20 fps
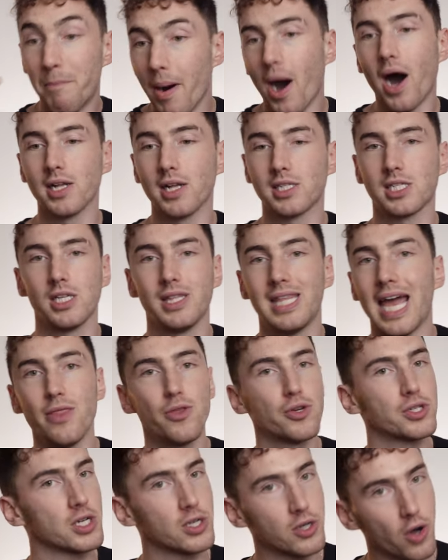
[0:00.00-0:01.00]
But
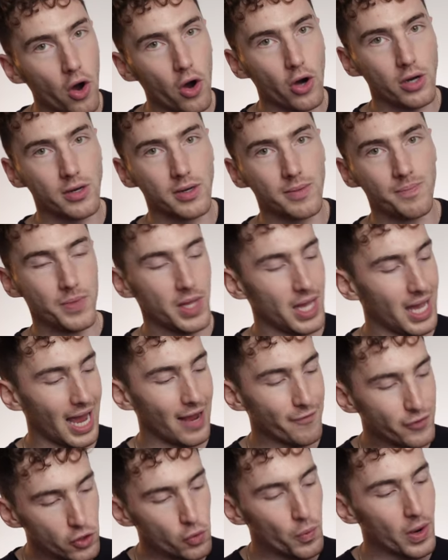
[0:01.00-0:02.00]
then there's a con.
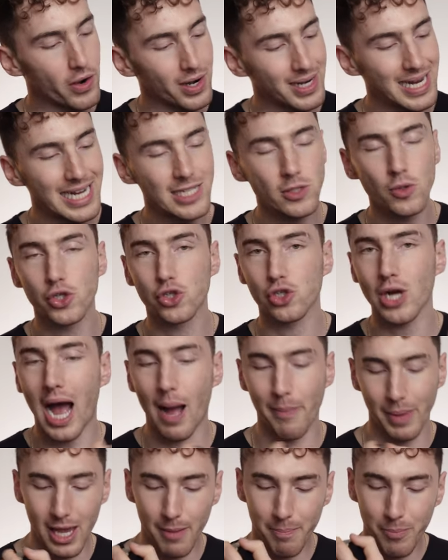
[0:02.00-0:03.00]
If you wear a NATO
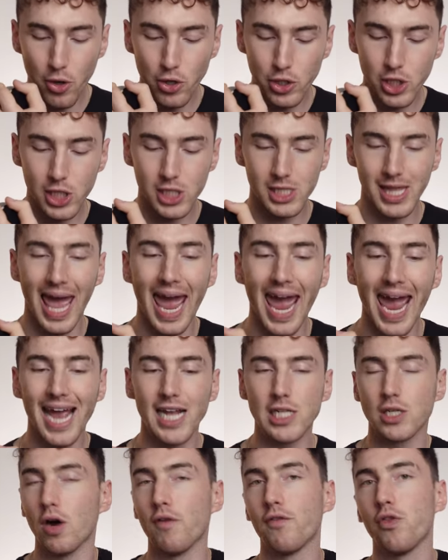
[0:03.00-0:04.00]
strap, it pushes the
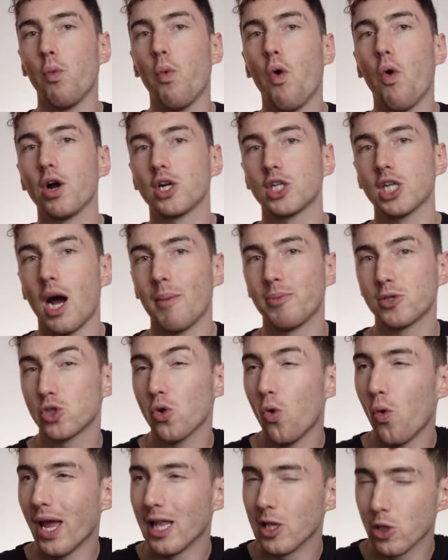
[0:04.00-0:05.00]
head of the watch up,
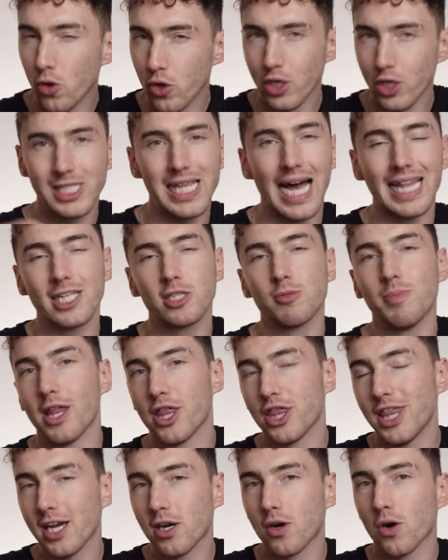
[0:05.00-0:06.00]
so it looks that little
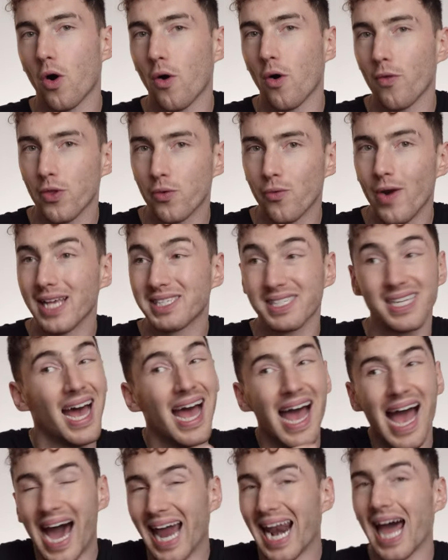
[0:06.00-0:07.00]
bit thicker on the wrist,
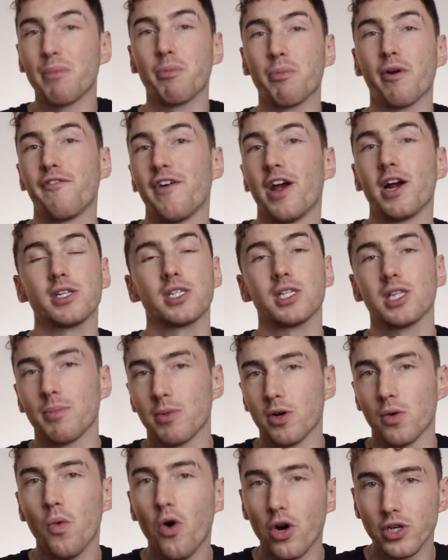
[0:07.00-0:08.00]
and I prefer
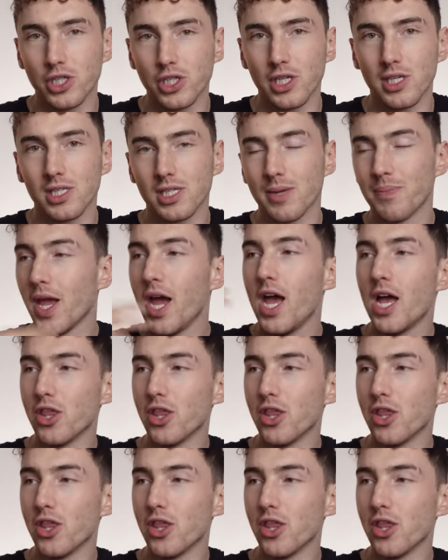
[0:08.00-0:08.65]
slimmer watches.